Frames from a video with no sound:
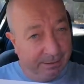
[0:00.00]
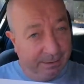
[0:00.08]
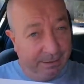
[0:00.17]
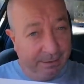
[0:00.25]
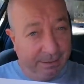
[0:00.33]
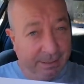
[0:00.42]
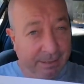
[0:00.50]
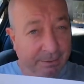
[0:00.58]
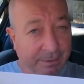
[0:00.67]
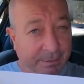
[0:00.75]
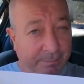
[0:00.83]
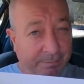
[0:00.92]
So you got to go
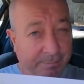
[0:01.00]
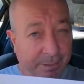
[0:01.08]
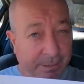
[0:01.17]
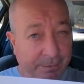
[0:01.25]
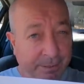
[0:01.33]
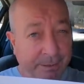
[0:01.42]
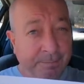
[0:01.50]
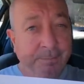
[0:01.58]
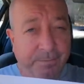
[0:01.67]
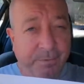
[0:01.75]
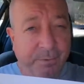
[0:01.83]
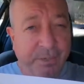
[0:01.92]
with the program.
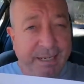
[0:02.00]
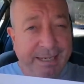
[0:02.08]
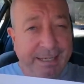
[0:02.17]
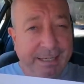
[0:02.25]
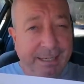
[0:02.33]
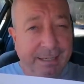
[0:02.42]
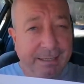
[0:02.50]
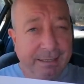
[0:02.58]
$3,